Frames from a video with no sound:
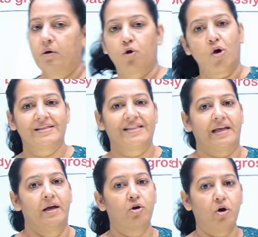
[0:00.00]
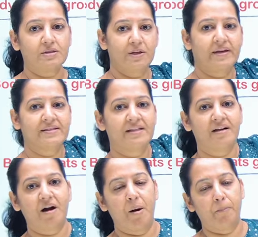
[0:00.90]
grossly. Grossly, you can see
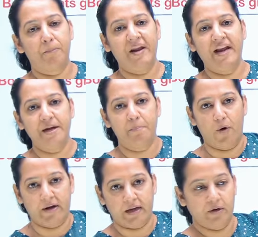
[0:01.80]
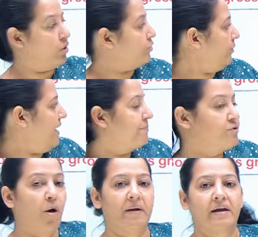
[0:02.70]
the complete body, not only
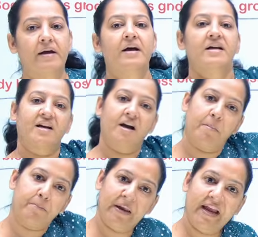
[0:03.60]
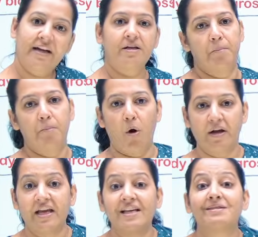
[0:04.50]
abdomen. The complete
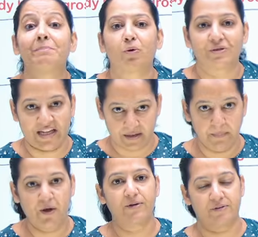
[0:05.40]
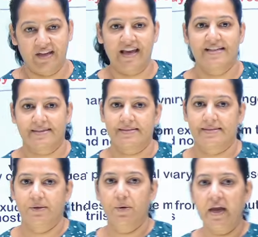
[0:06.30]
body is bloating because of the gases.
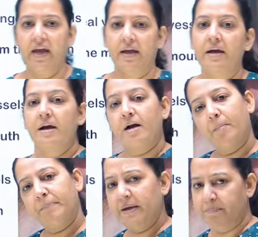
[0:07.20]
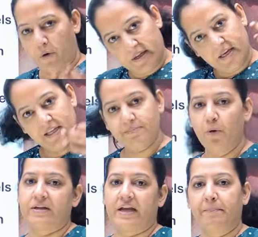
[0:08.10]
Okay, complete body is
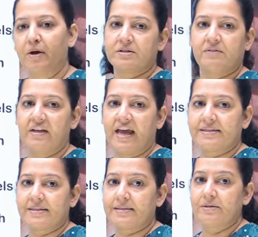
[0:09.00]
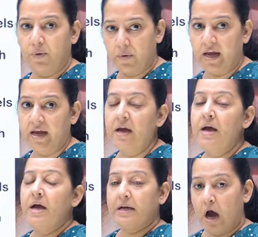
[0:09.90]
bloating because of the gases. Okay,
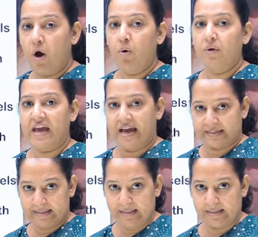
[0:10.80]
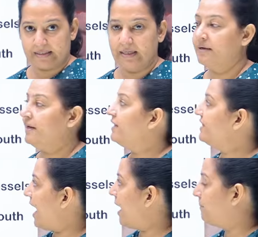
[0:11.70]
now gases in
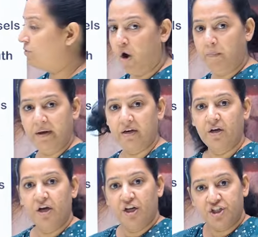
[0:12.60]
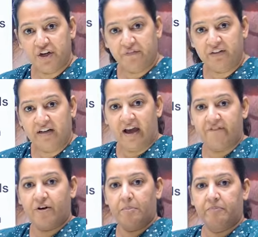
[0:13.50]
the abdomen shift the
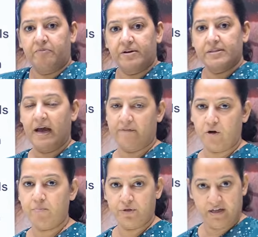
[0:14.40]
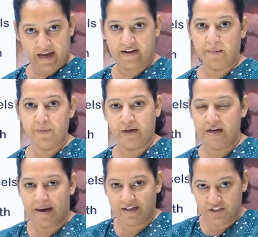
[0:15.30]
diaphragm upwards. Have not put the diagram. You can
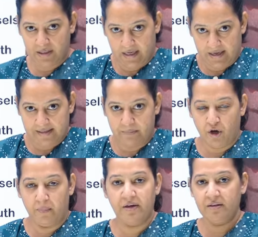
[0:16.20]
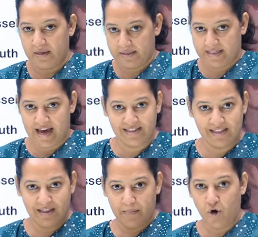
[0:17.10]
imagine here is abdomen. There is gas
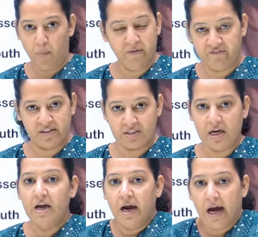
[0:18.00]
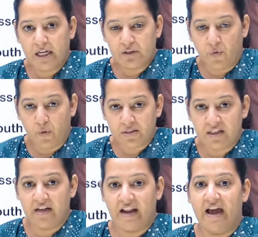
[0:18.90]
in the abdomen first. It is forcing
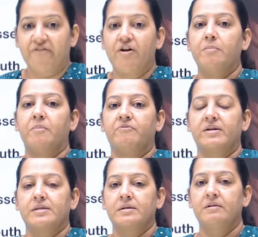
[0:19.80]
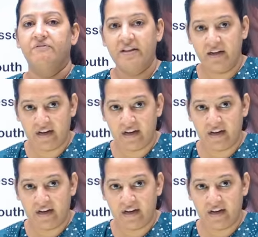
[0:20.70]
the diaphragm upwards. When the